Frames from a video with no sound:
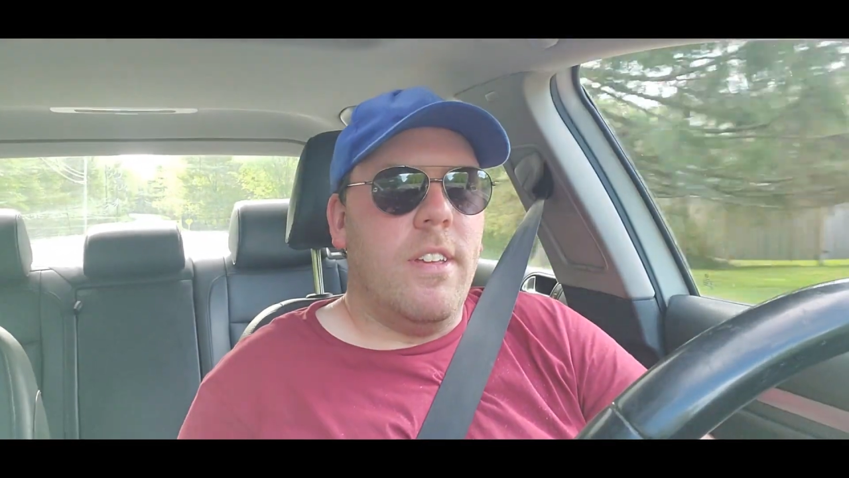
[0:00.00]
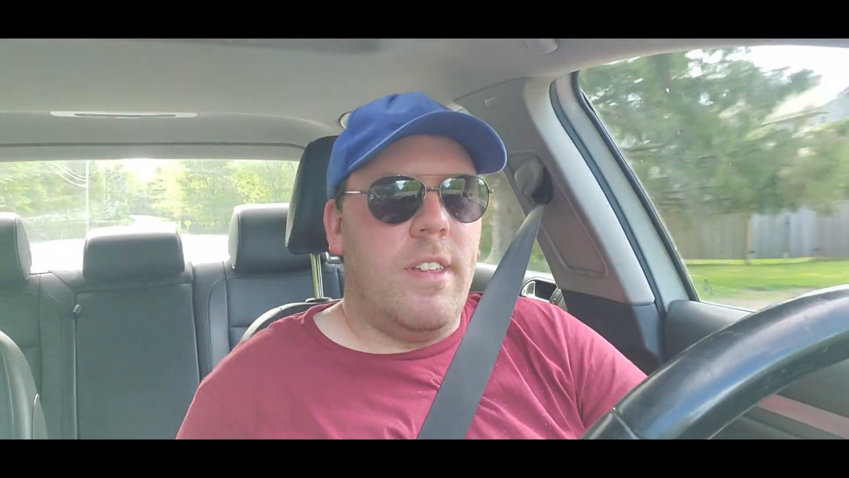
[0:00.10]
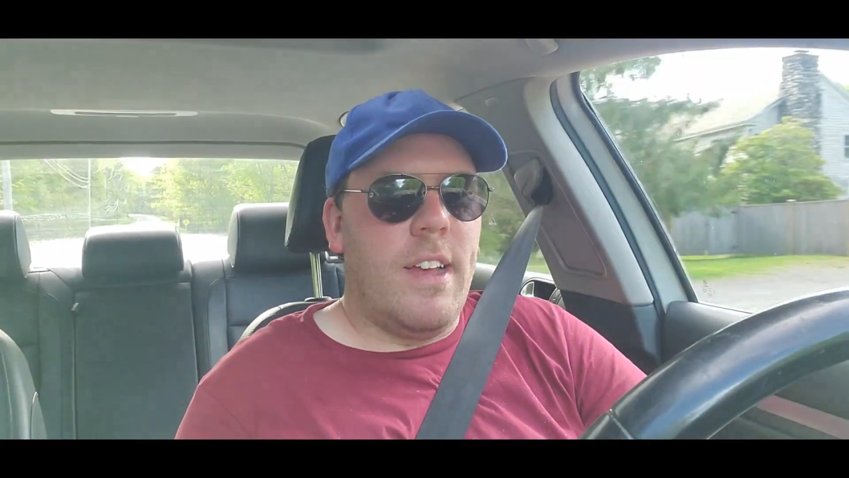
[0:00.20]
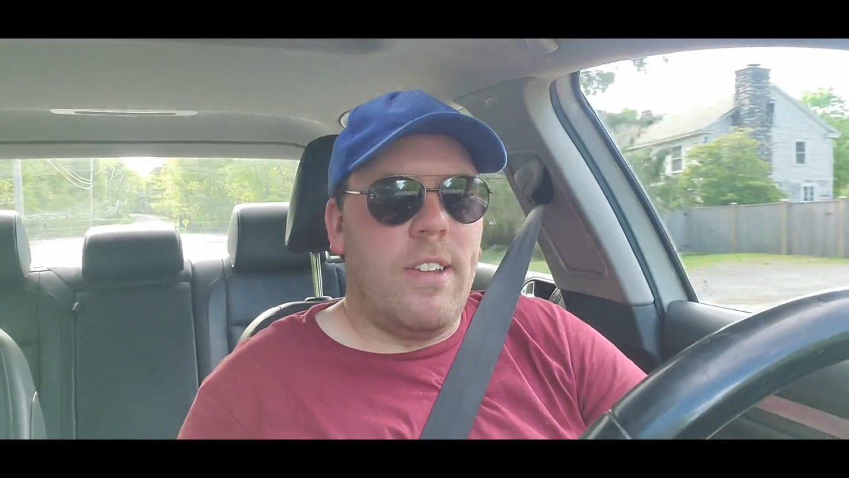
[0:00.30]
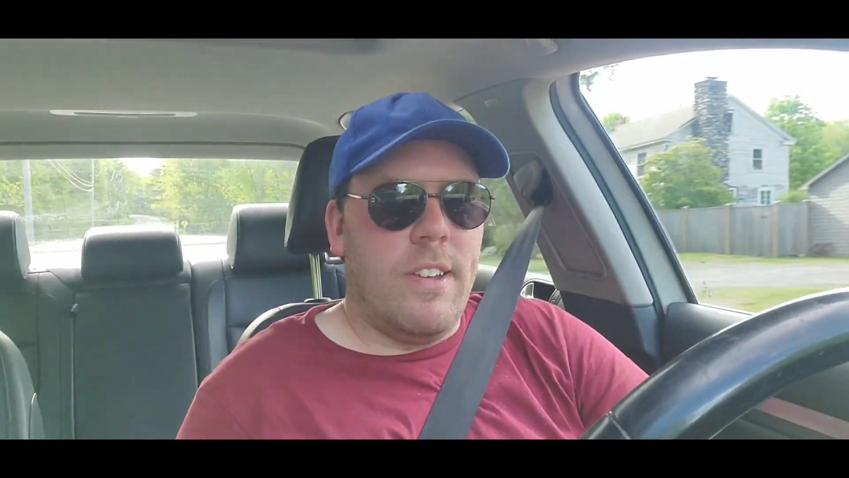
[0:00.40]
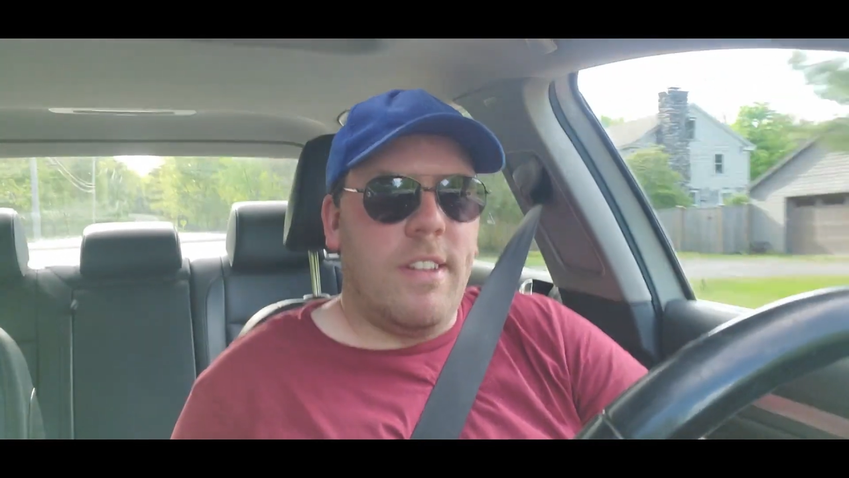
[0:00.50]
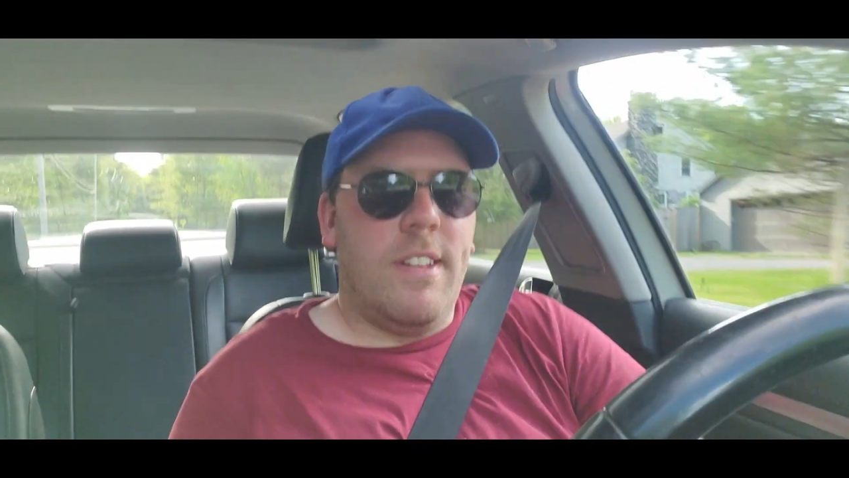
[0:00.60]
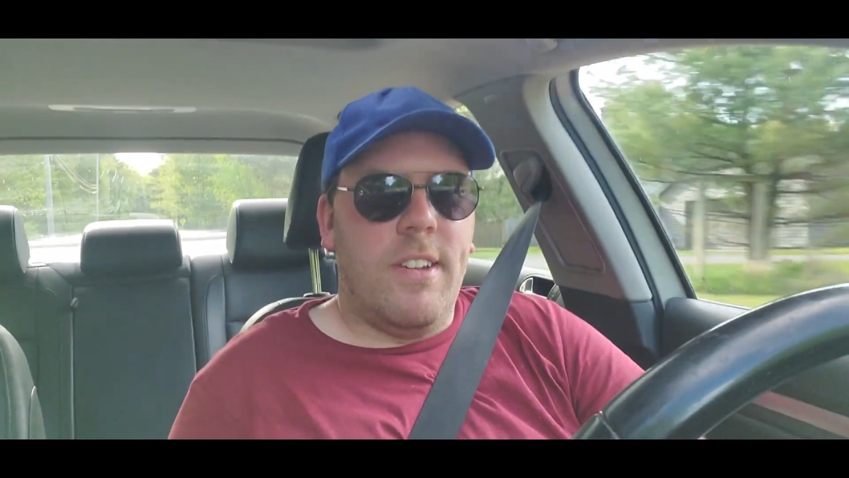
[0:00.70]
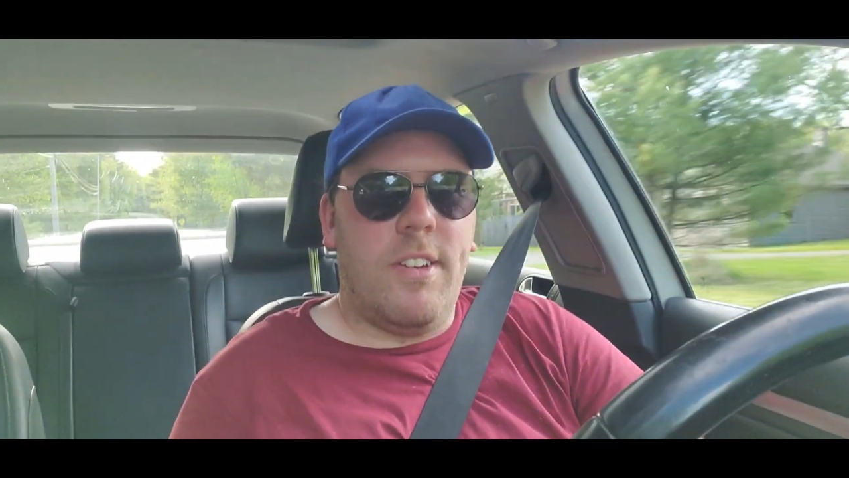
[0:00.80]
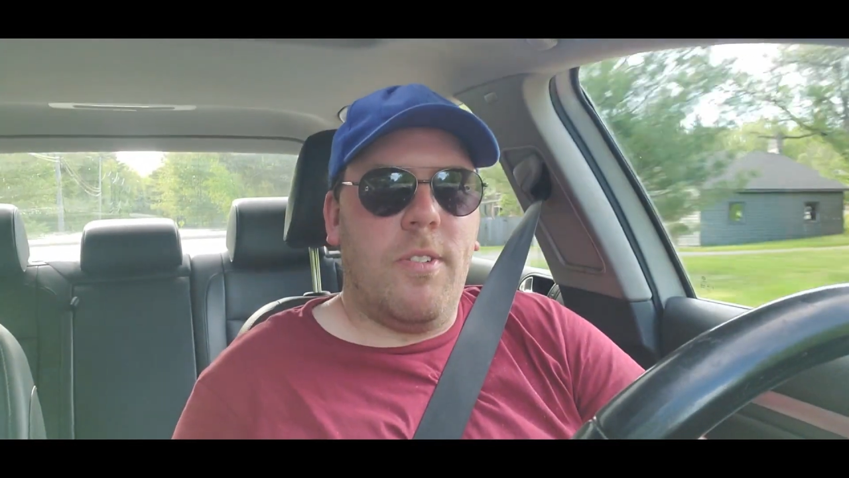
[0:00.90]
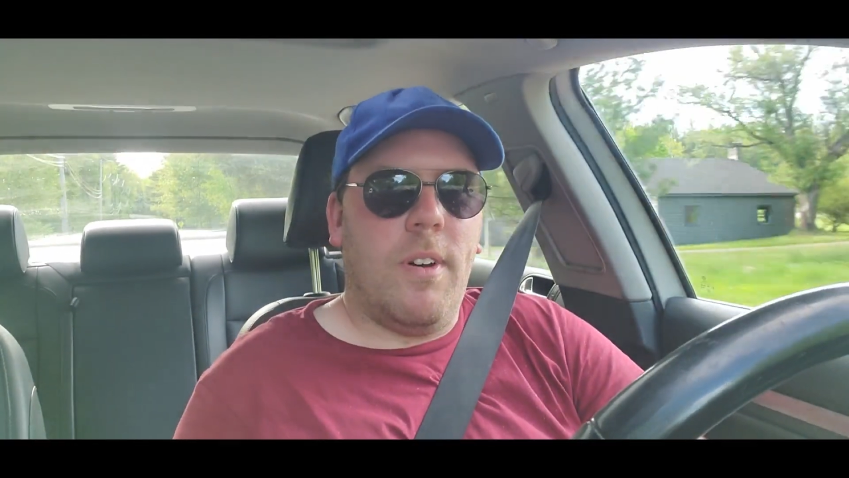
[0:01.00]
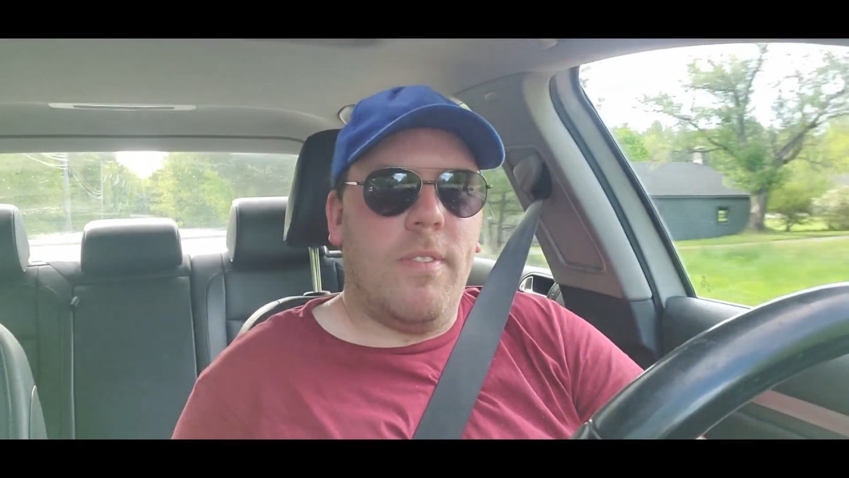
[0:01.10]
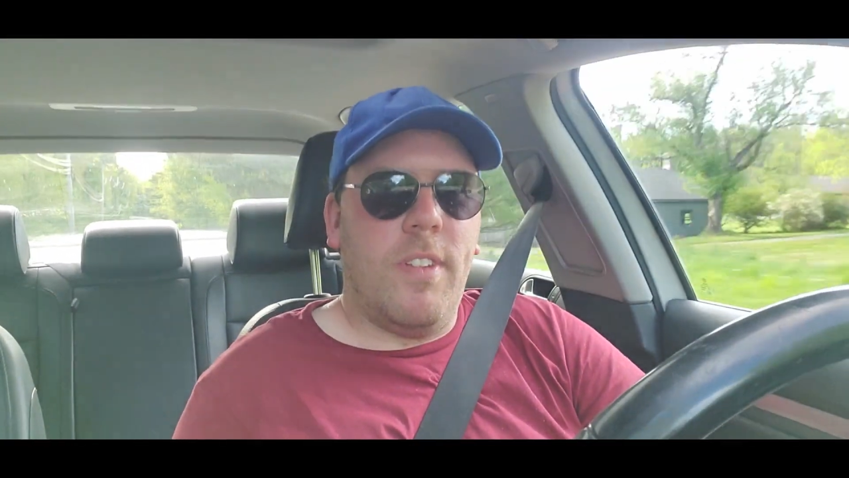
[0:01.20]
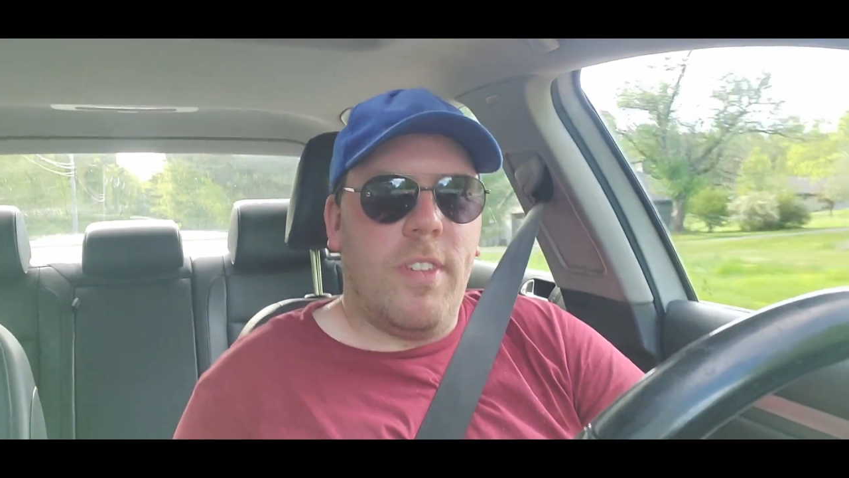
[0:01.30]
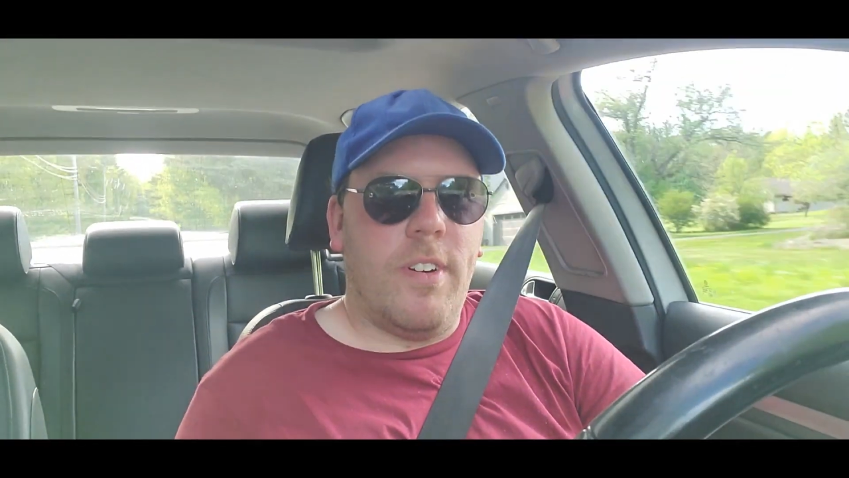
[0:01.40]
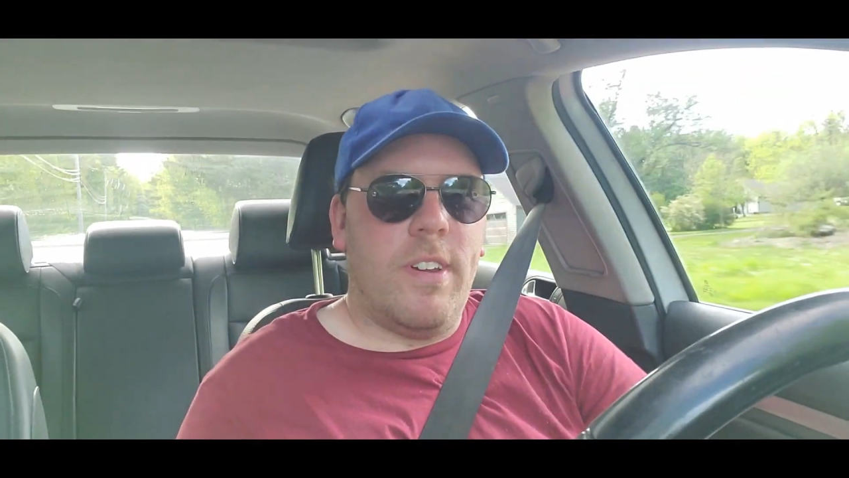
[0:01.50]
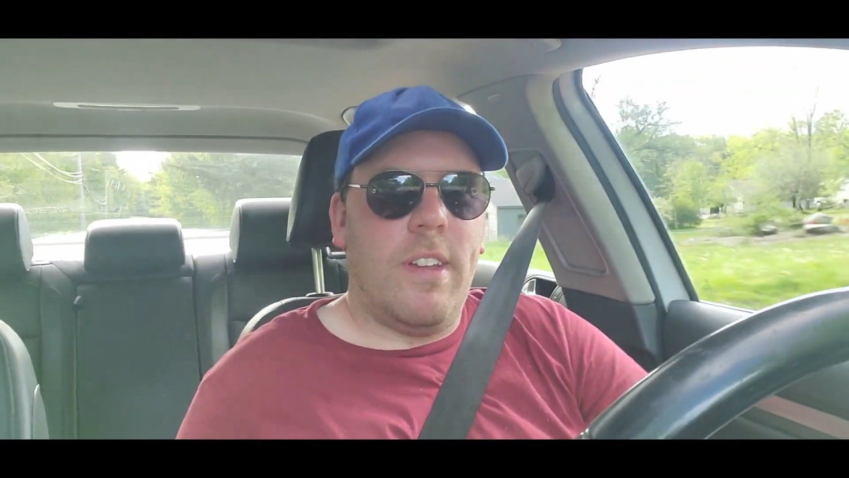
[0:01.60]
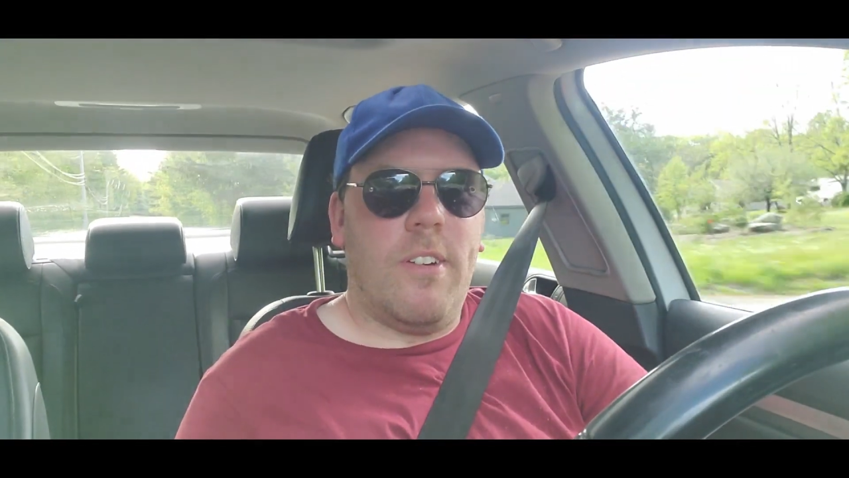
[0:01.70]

Yes, it is 12 to 13